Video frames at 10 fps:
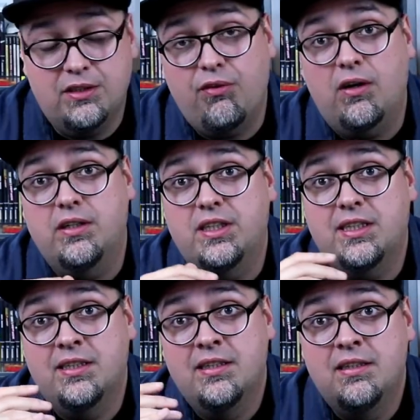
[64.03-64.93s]
as far
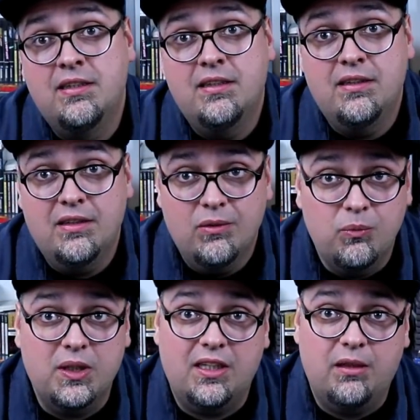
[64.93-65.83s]
as
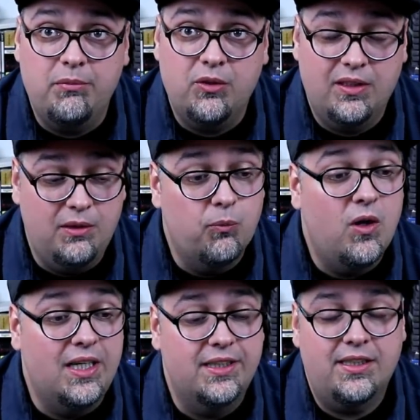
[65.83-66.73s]
what the community
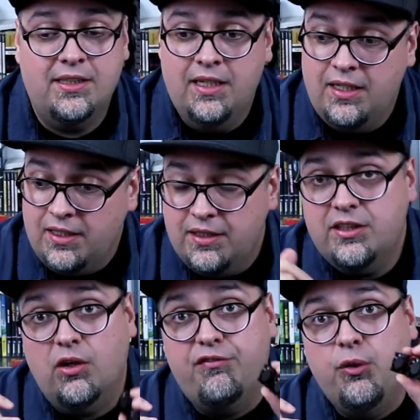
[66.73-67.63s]
wants
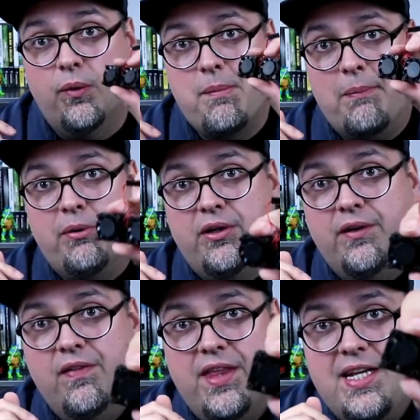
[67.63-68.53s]
so if you
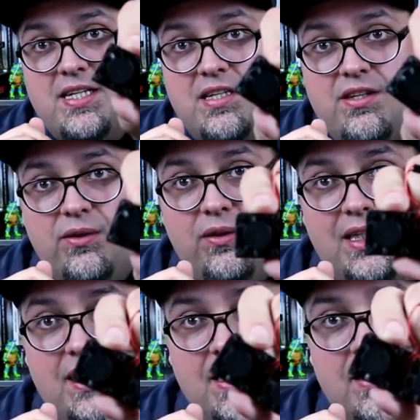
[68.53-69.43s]
remember they did do
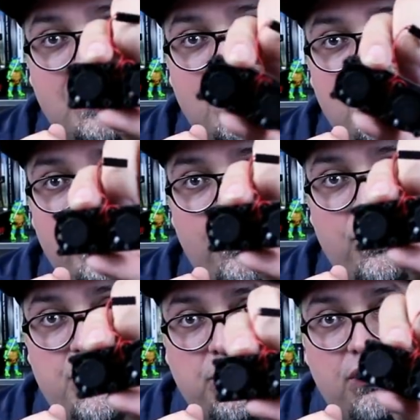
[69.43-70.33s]
the
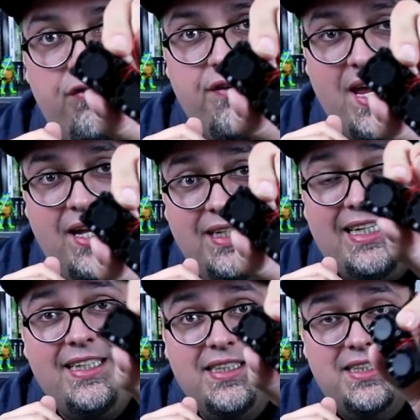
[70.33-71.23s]
little dual
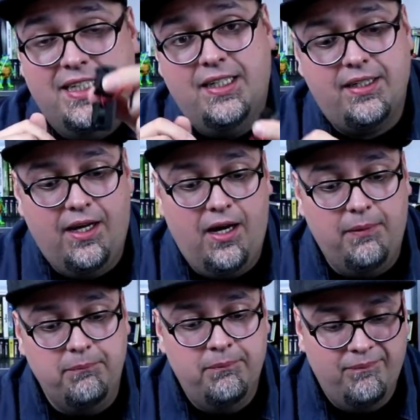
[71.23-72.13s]
fan heatsink
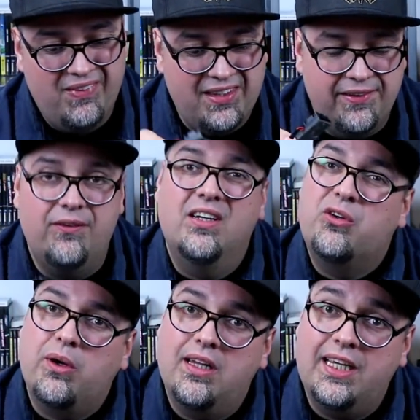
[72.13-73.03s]
um and little
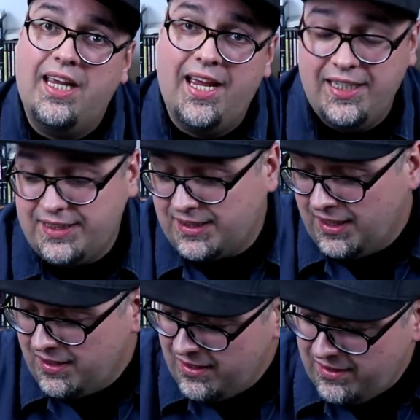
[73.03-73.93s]
acrylic case
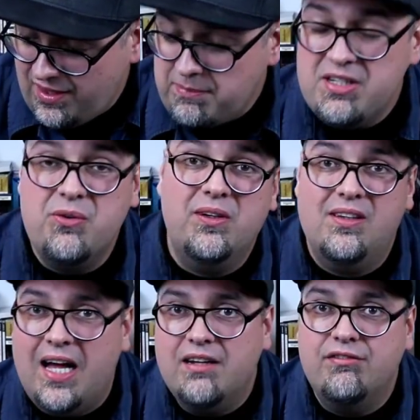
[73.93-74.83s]
they've been doing
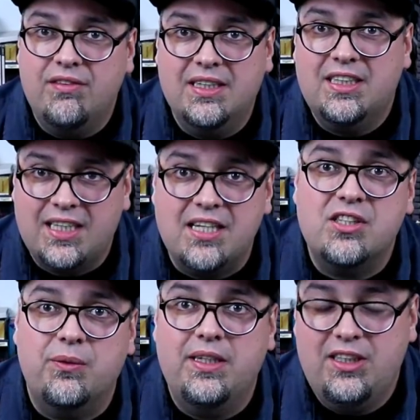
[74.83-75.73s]
a lot of
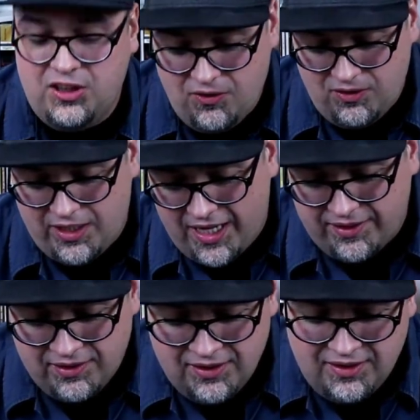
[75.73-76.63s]
accessories you know a
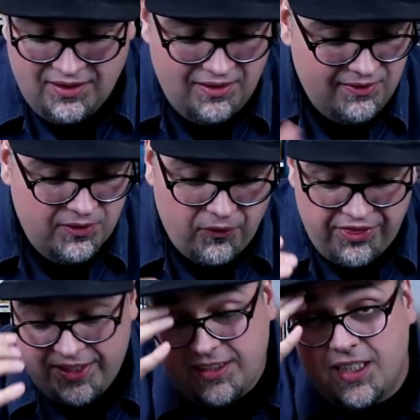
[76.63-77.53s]
lot of
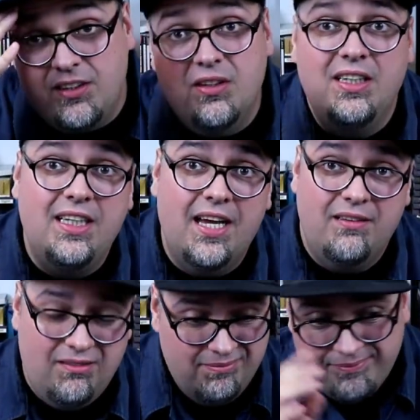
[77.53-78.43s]
little things that you can get